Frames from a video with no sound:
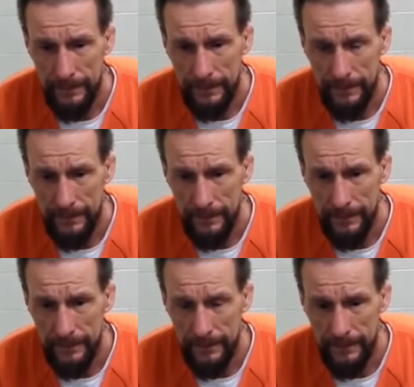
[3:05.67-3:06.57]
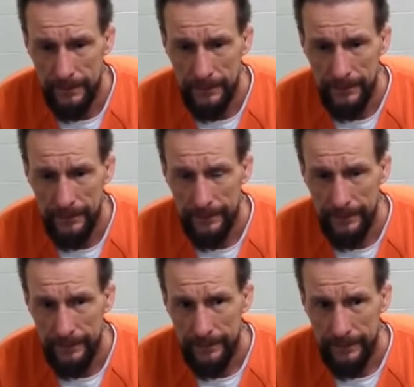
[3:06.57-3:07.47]

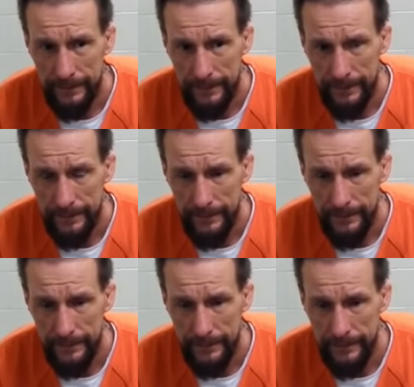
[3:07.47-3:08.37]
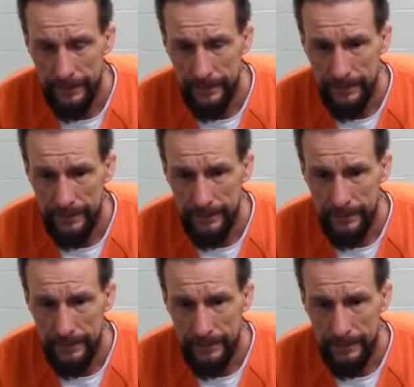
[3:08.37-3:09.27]

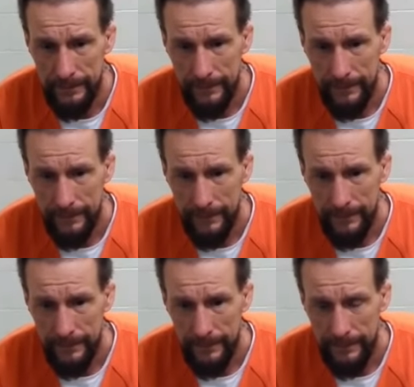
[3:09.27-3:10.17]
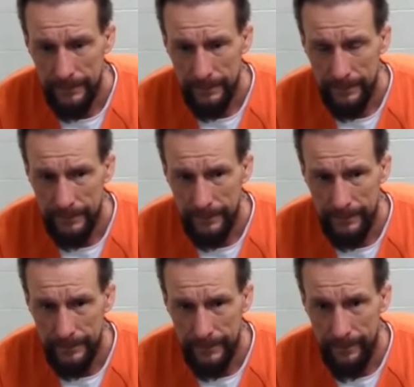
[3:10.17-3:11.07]
No words are spoken by the person on screen.